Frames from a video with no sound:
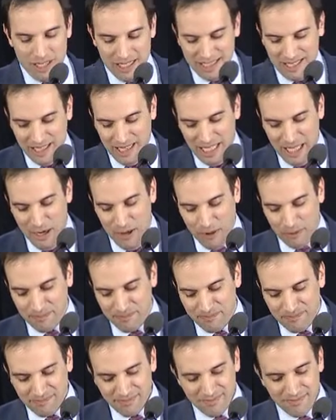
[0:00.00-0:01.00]
is clear.
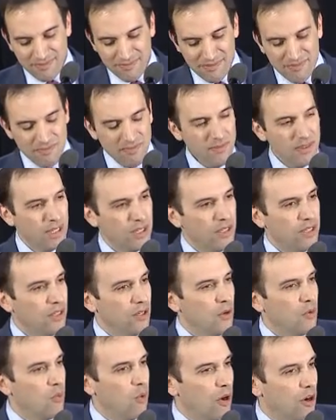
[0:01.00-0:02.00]

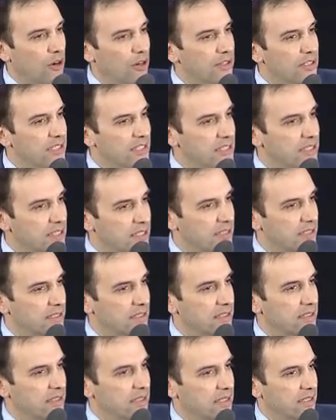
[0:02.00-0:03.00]
Words
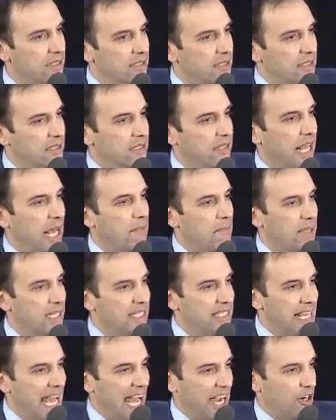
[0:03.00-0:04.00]
can be
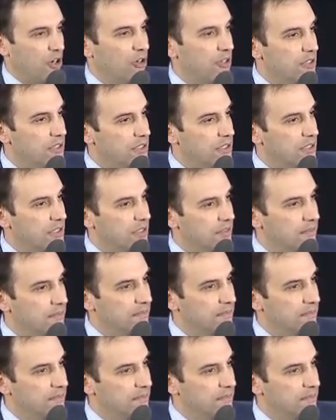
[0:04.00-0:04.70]
daggers.